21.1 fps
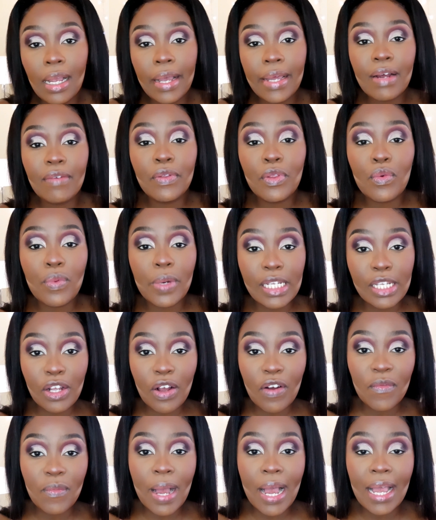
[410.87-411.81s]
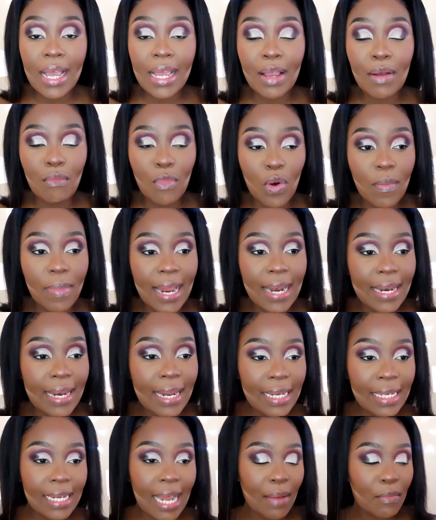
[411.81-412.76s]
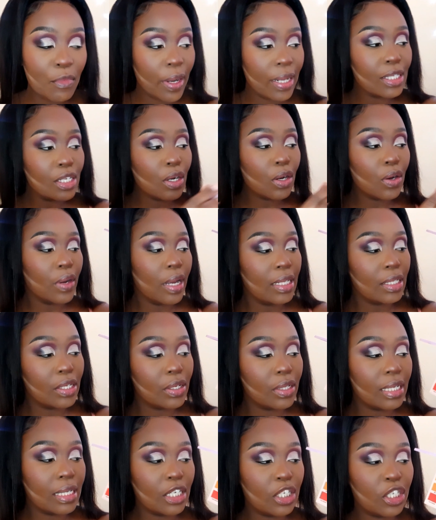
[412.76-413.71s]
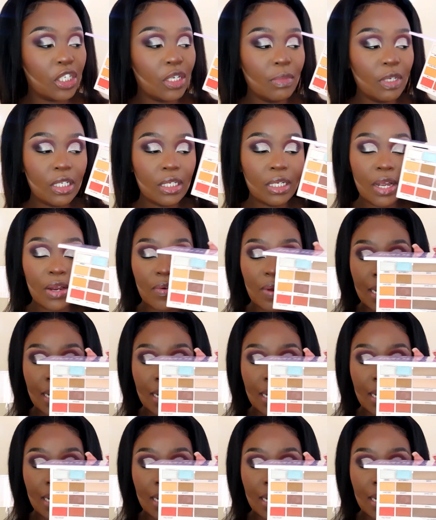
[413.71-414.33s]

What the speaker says: And now for the rest of my mobile lid, I'm going to go into this shimmer shade